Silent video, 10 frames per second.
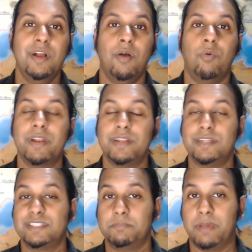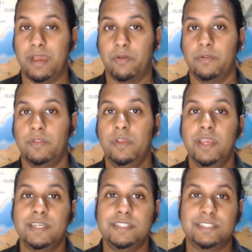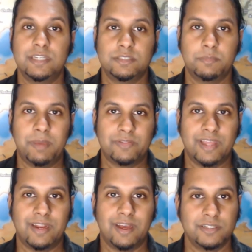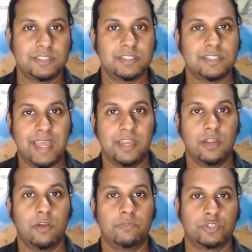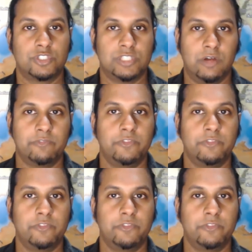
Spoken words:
What it is about that understanding of yourself,